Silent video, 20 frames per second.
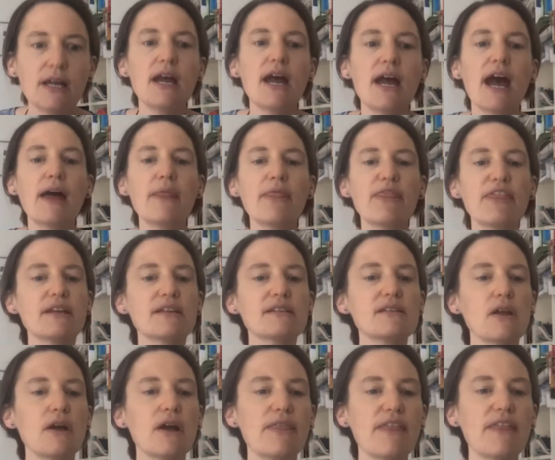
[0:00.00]
and things
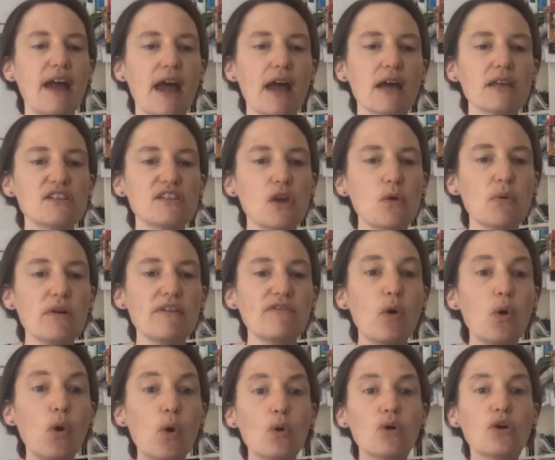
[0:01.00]
like that. So we've
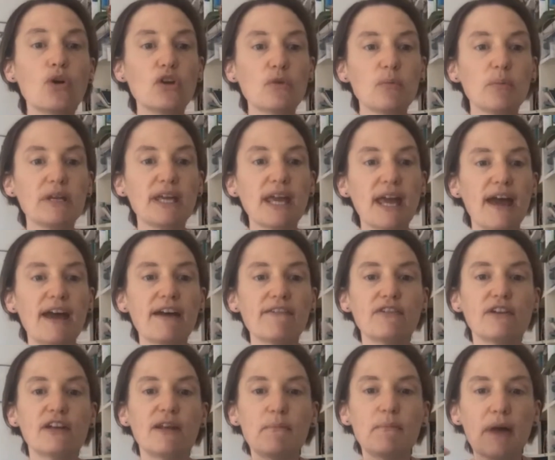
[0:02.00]
all got to be
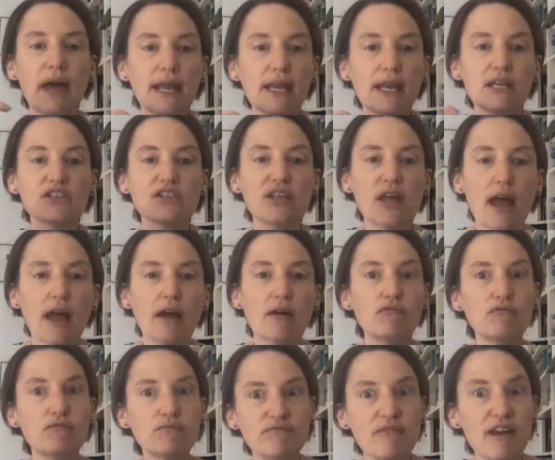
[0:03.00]
careful and manage that
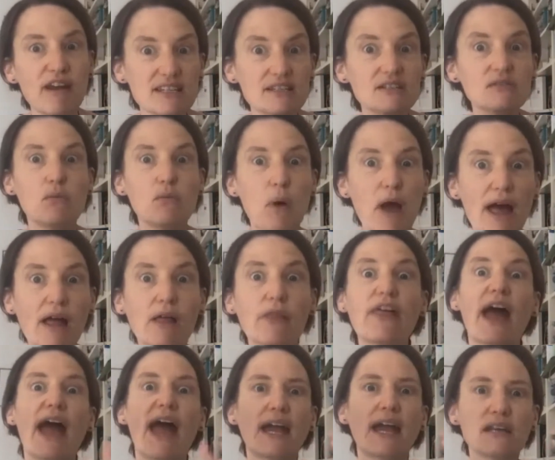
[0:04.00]
risk well,
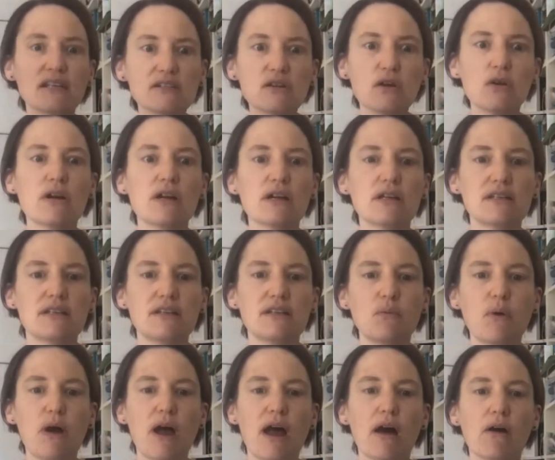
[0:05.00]
that anxiety
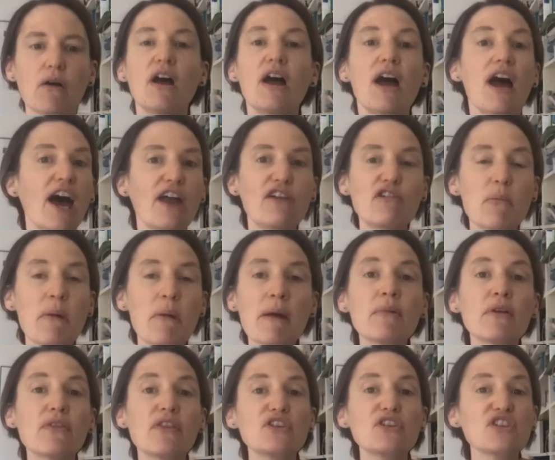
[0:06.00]
well. And
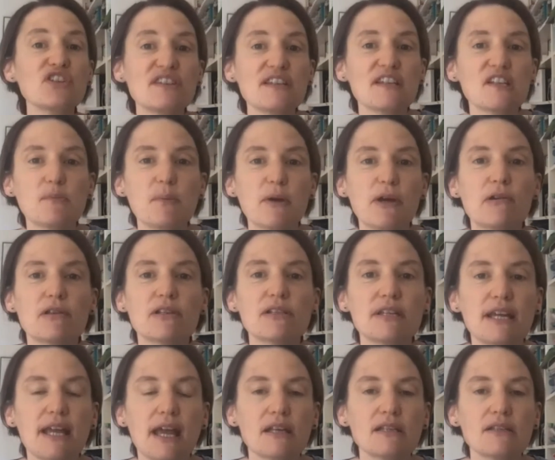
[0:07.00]
remember that just
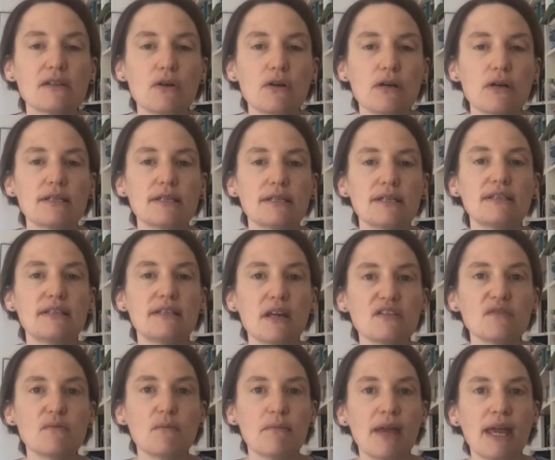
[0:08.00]
experiencing anxiety
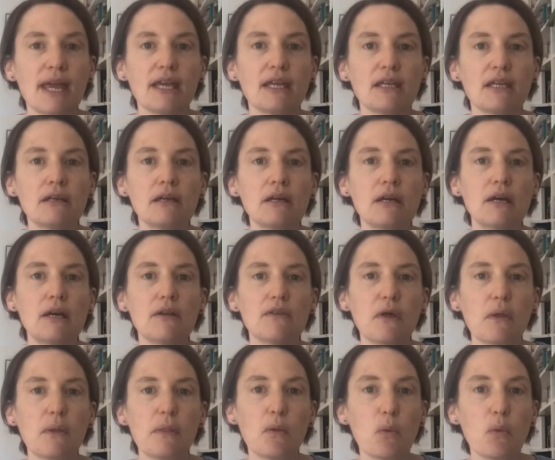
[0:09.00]
doesn't mean
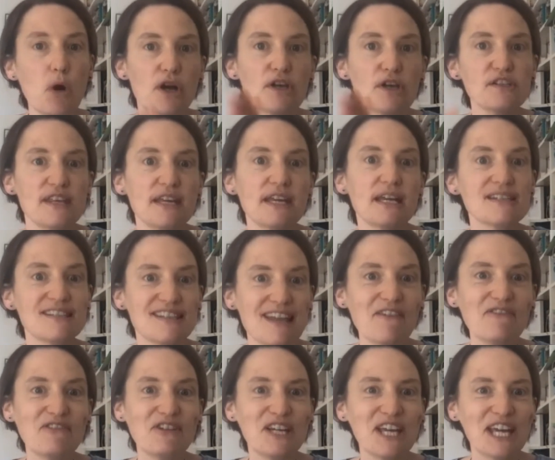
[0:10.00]
that the worst thing is
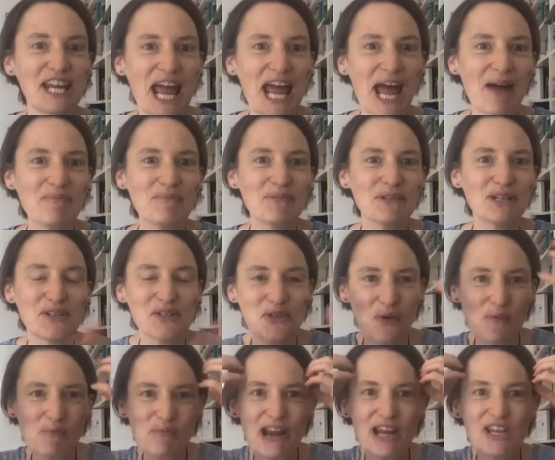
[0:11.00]
definitely going to happen. It's your
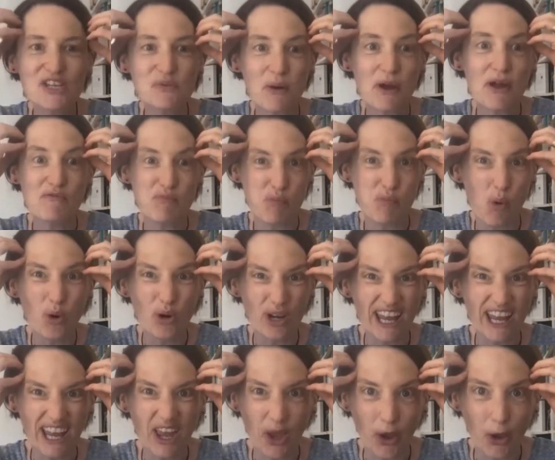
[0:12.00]
brain's way of
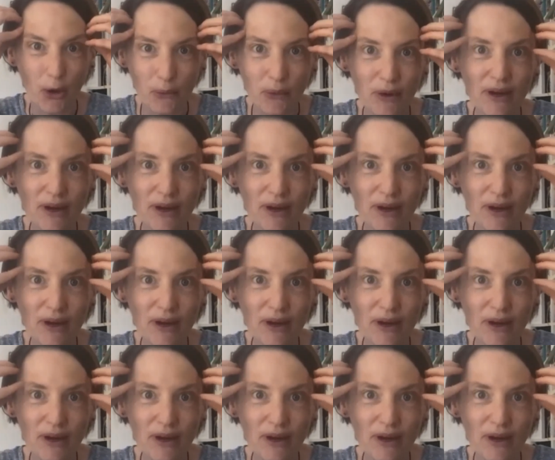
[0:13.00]
warning you